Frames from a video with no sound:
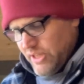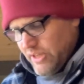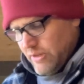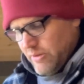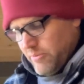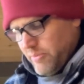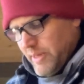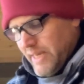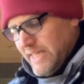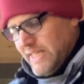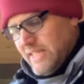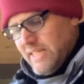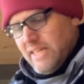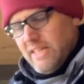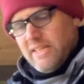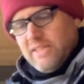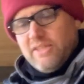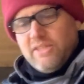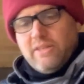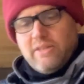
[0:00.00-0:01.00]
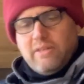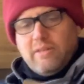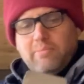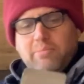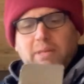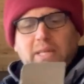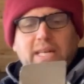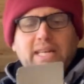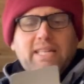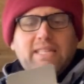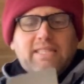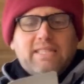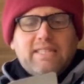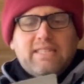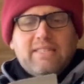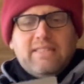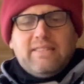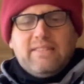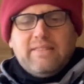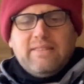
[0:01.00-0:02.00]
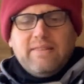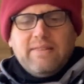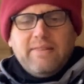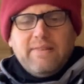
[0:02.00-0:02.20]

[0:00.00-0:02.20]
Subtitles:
you're wasting on certain appliances.